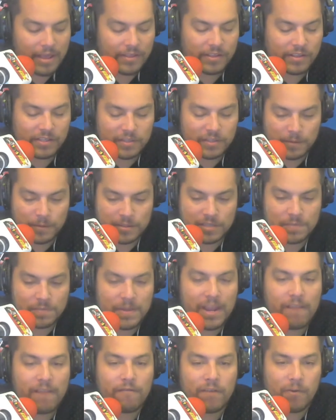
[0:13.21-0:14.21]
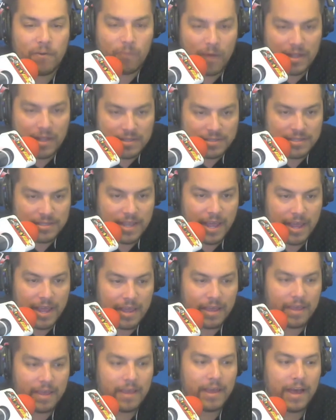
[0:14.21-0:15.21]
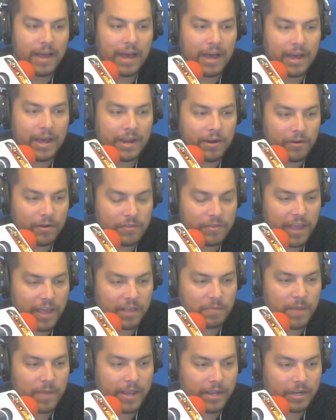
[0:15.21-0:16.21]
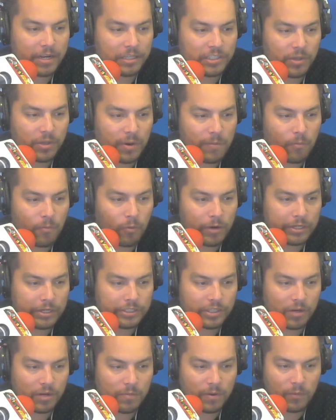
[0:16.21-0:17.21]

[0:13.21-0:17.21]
This is supposed to be every Wednesday here on the Eggs, Bacon, and Joey Morning Show.